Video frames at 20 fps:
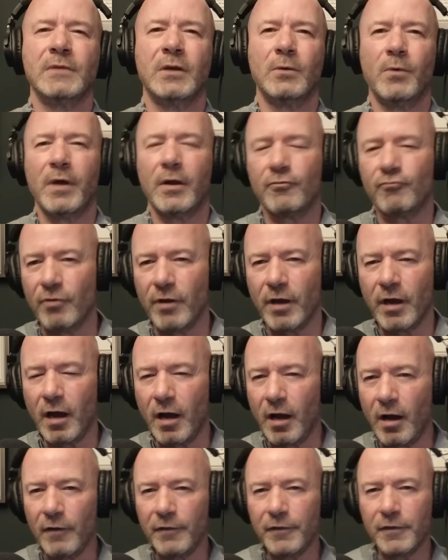Then we had Ray
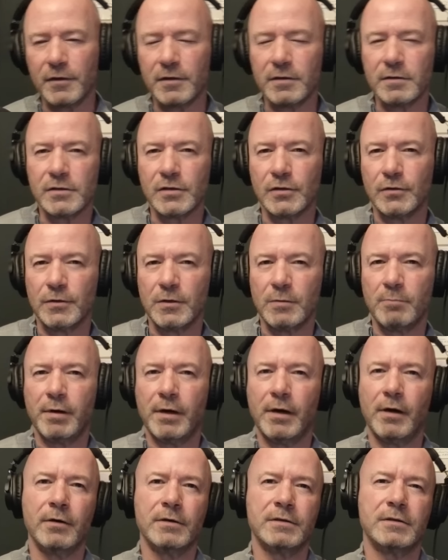Harford and Tony
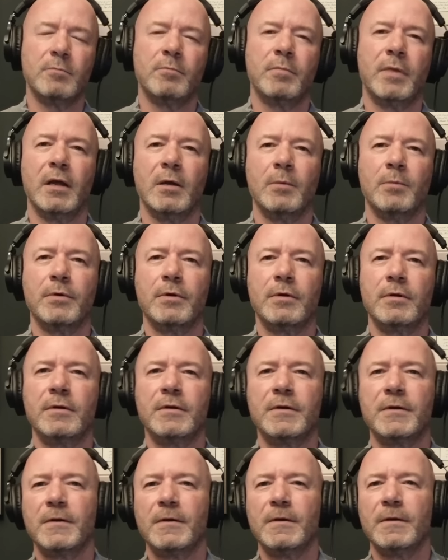Parkes at Blackburn
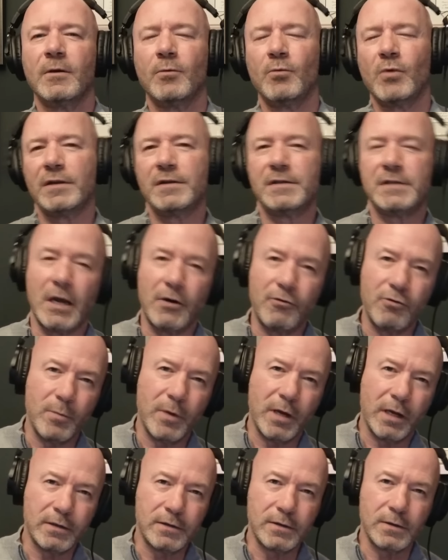we had Terry
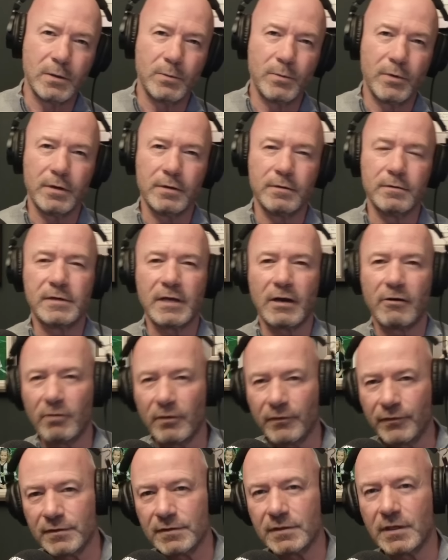McDermott and
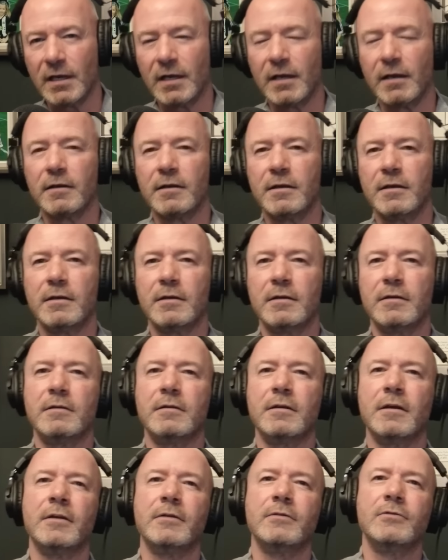Derek Fazackerley
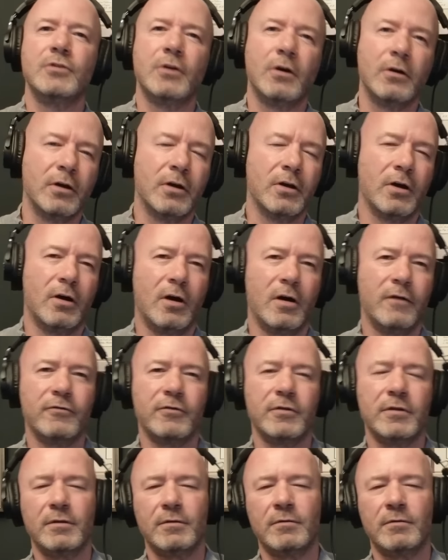and, and, John Carver